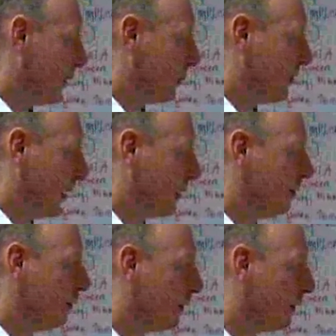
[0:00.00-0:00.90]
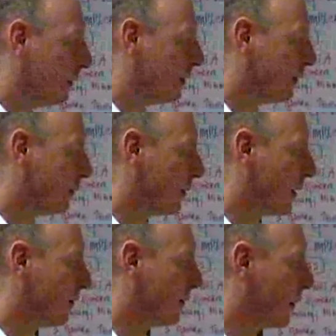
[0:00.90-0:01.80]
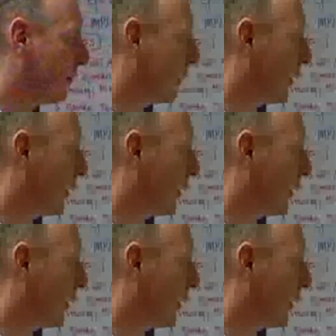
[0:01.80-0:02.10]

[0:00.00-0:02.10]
the objective, that's the